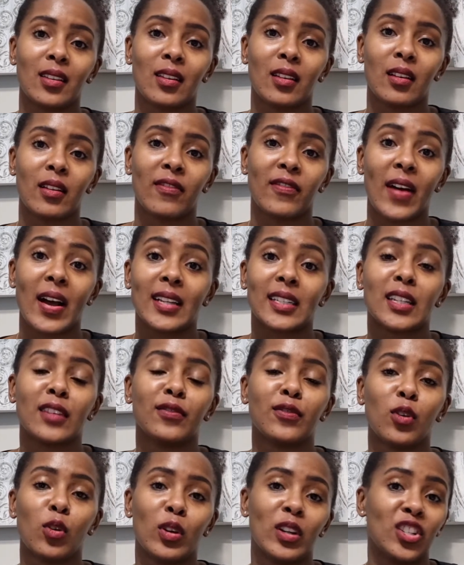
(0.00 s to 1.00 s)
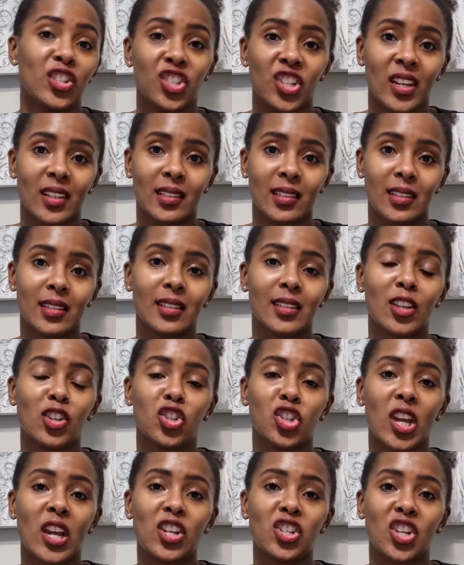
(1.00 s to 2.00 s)
fighting for injustice and
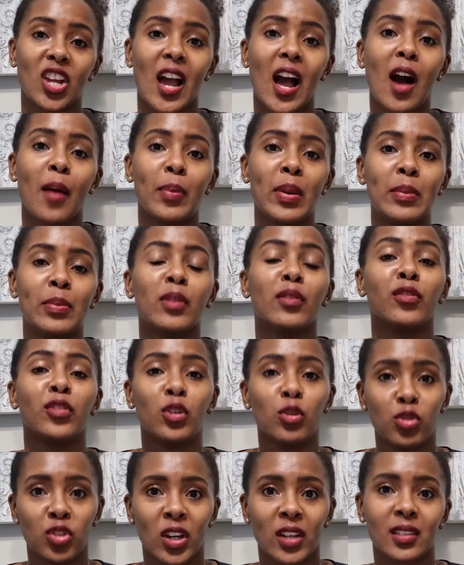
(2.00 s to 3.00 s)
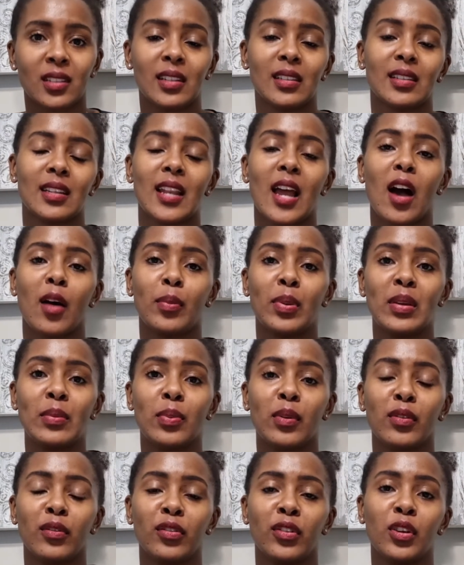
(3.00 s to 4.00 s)
changing how people view justice and how
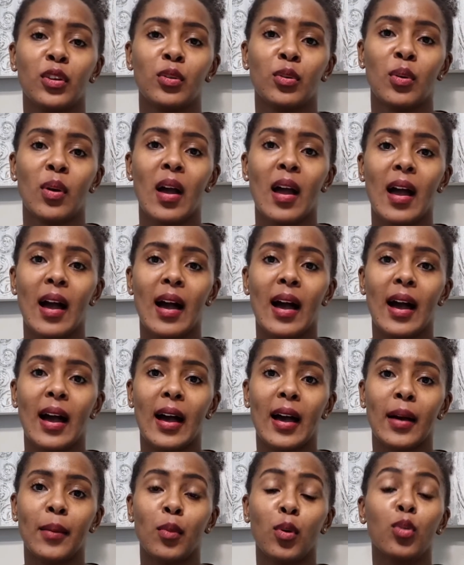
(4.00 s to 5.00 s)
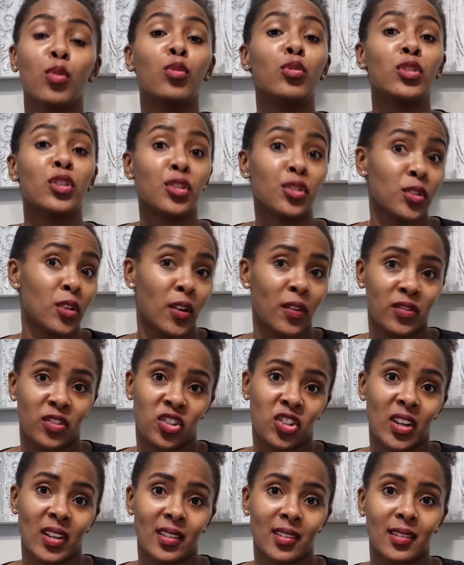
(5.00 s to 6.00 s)
people view who deserves
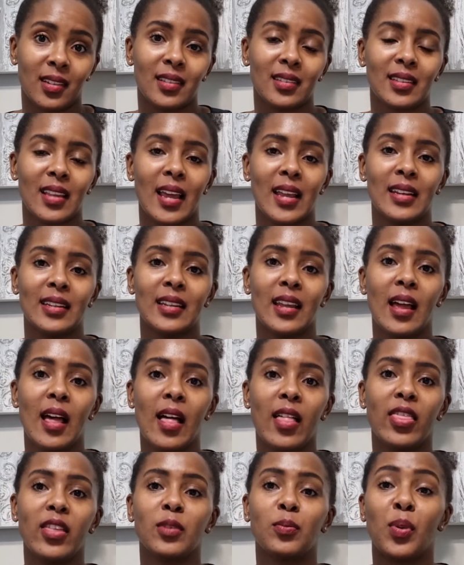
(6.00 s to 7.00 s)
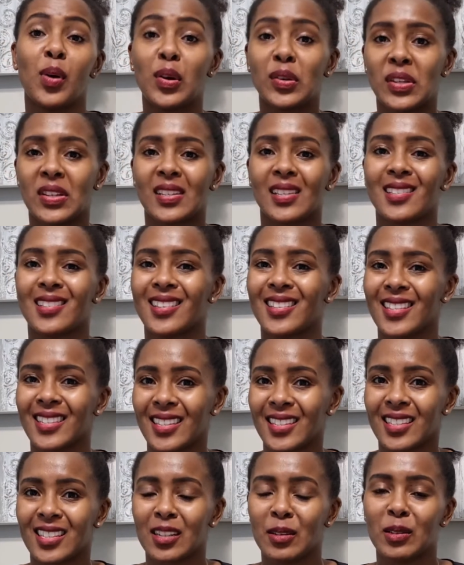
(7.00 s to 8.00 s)
justice and the processes and the
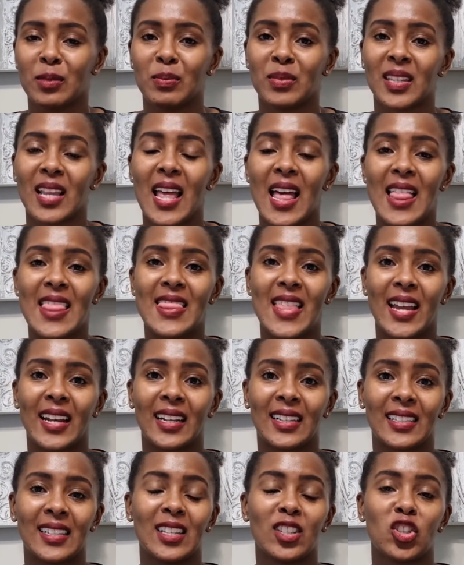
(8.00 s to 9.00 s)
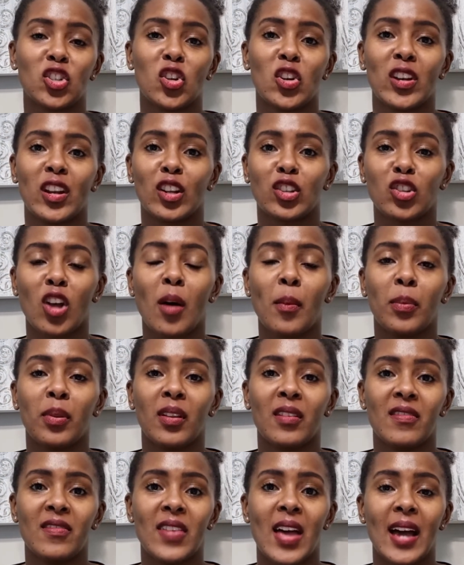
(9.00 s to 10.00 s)
systems that exist. An example
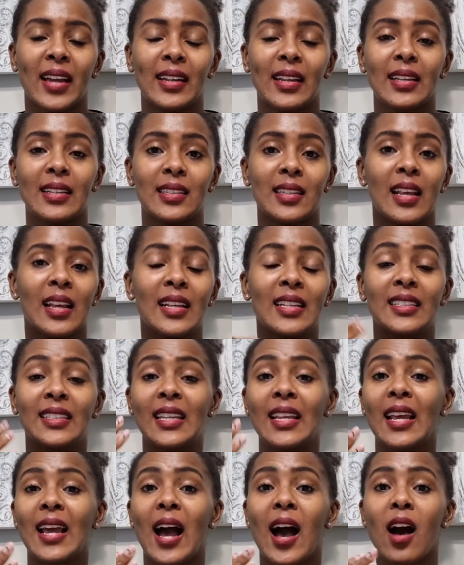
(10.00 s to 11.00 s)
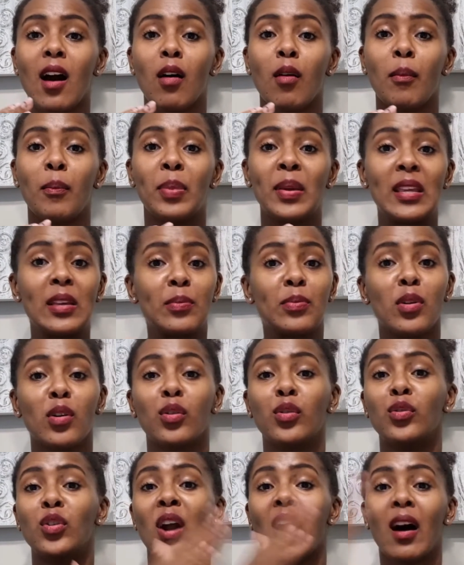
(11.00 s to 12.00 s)
of that is seeing how people
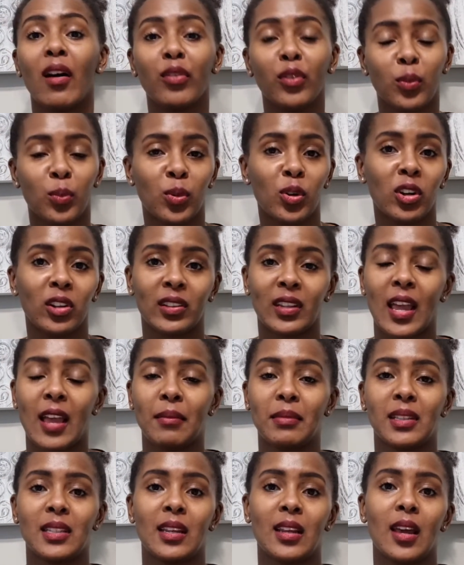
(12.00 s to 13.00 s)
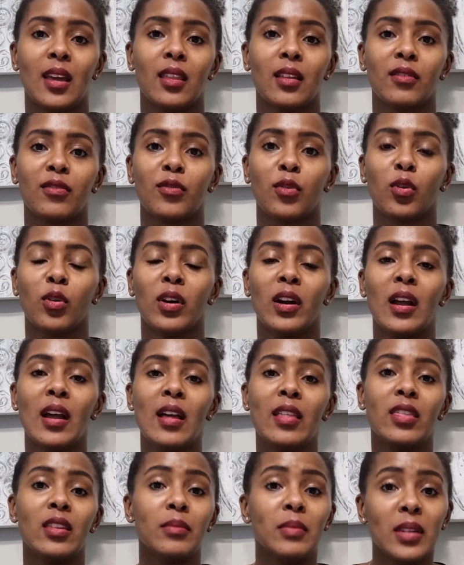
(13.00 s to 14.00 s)
around the world came together for
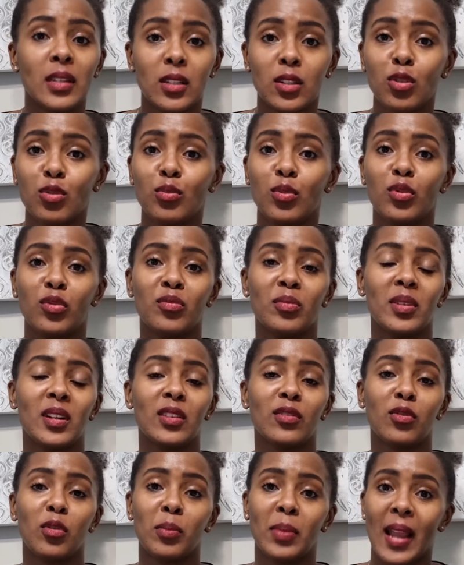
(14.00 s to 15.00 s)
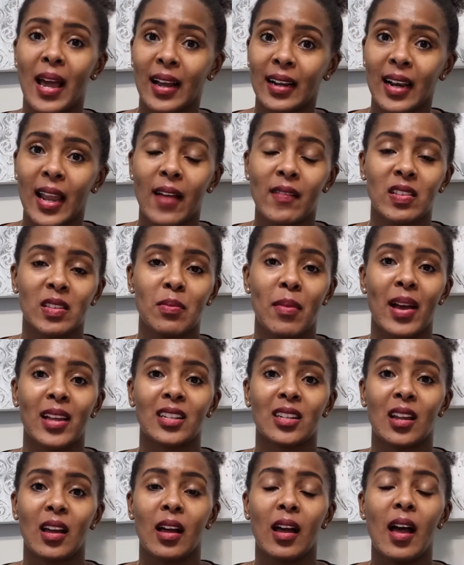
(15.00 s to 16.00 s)
the Me Too movement, for Black Lives
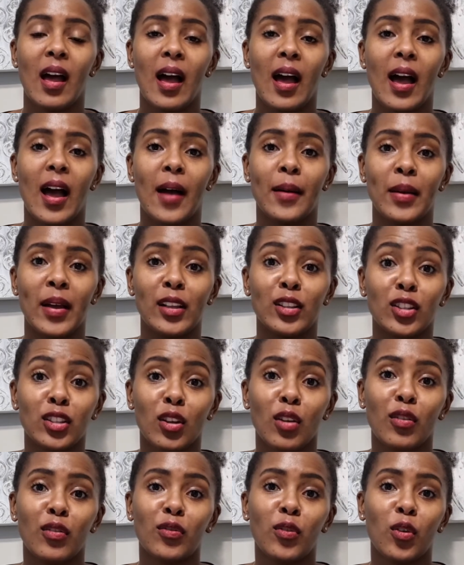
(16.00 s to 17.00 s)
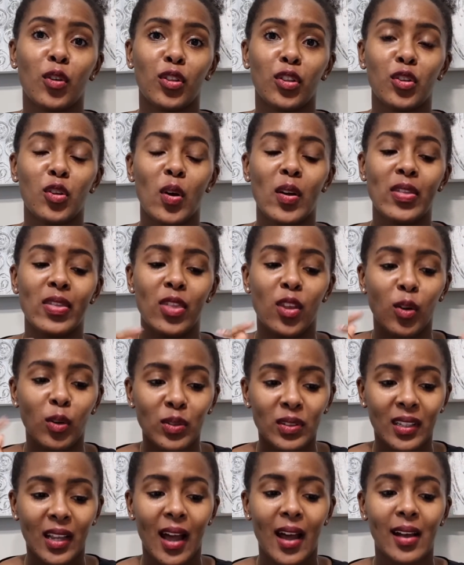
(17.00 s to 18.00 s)
Matter, and so forth. And
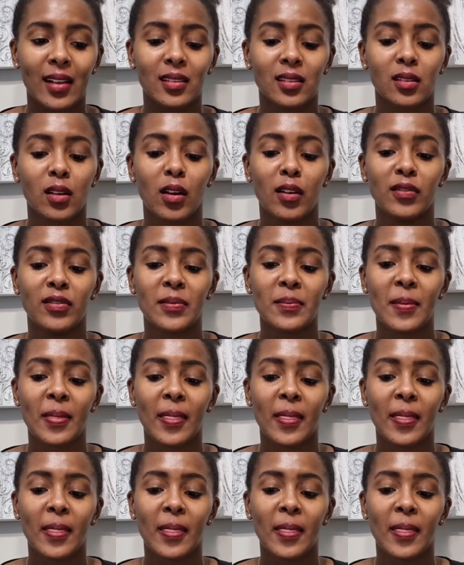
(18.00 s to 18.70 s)
those kinds of